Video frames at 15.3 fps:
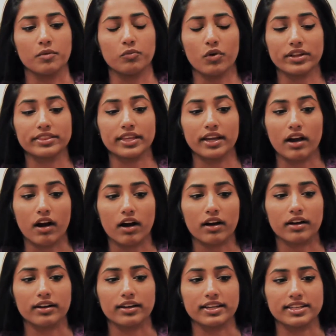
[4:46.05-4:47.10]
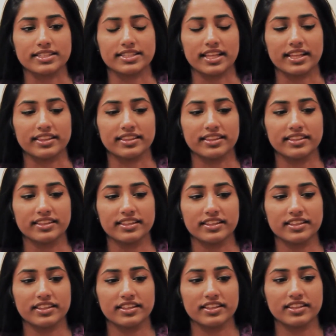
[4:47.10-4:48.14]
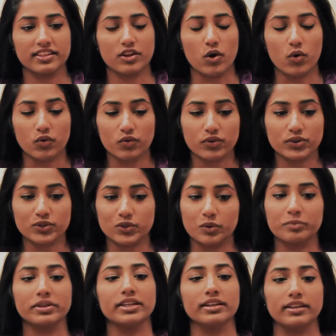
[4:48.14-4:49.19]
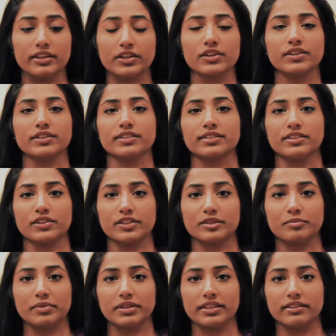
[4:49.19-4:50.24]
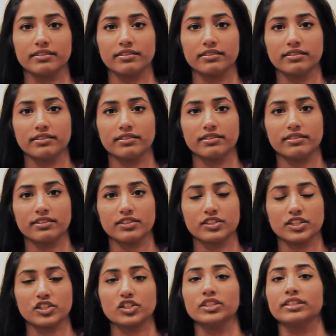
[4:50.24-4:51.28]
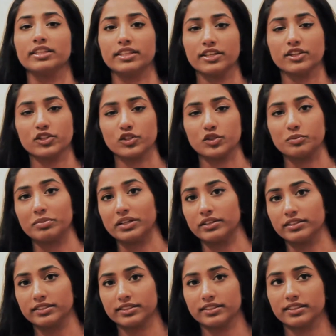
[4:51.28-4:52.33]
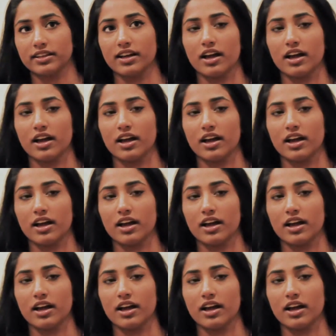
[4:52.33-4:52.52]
what they are, is that over so many years there has been such a lineage built,